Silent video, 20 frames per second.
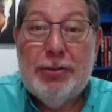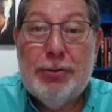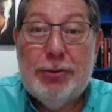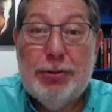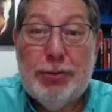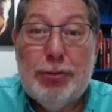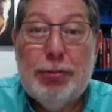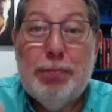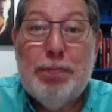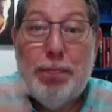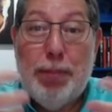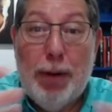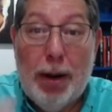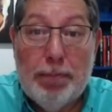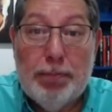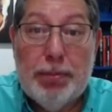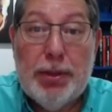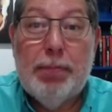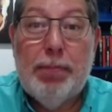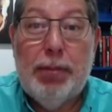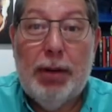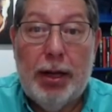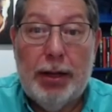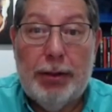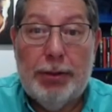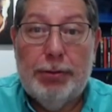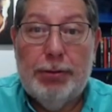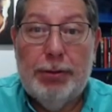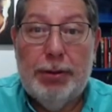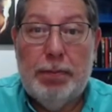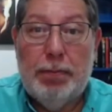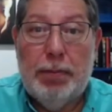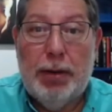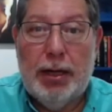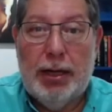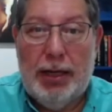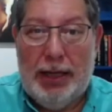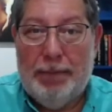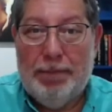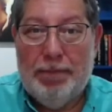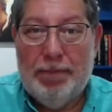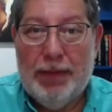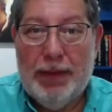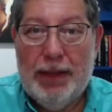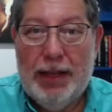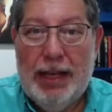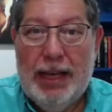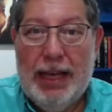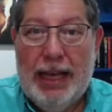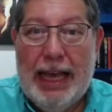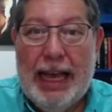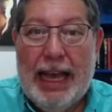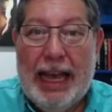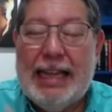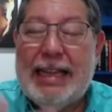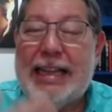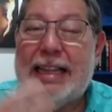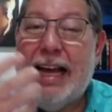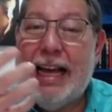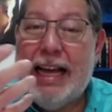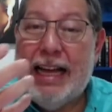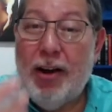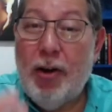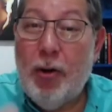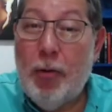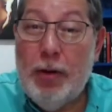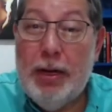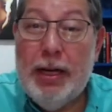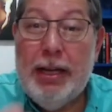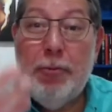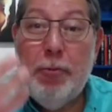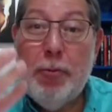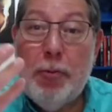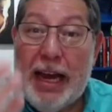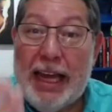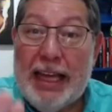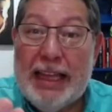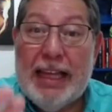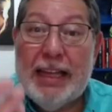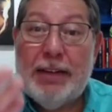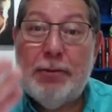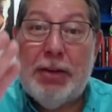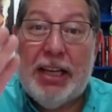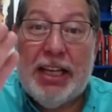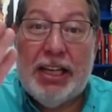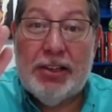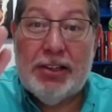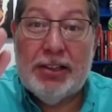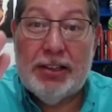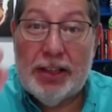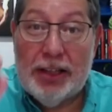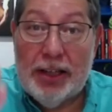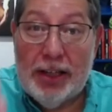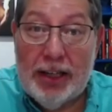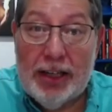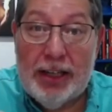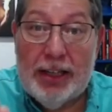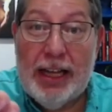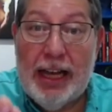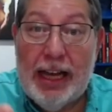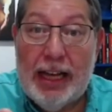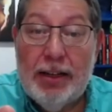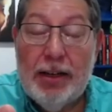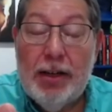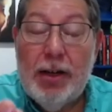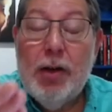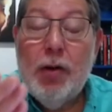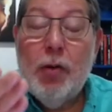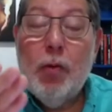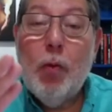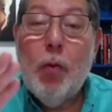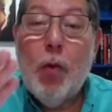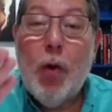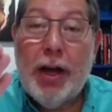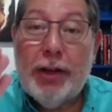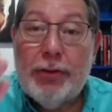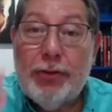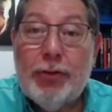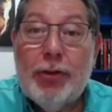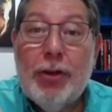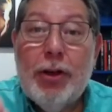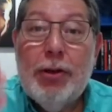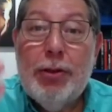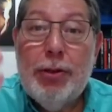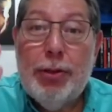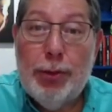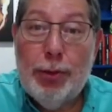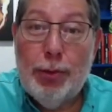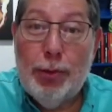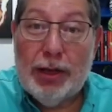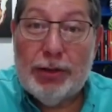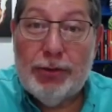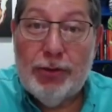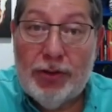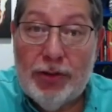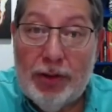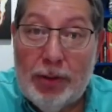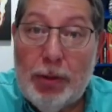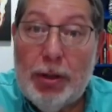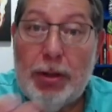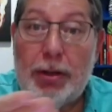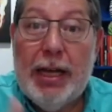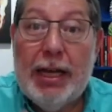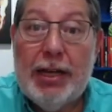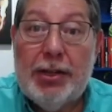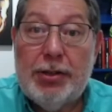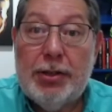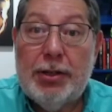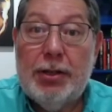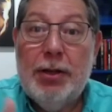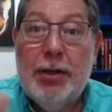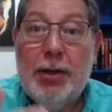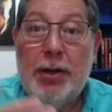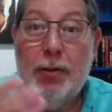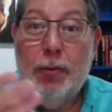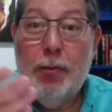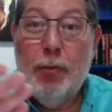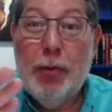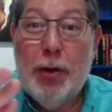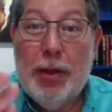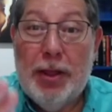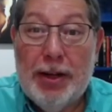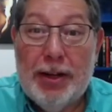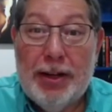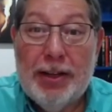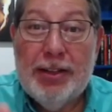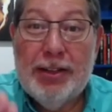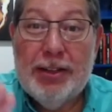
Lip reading: to pump the blood through the body. And the only way that we could learn that was through a simulation with a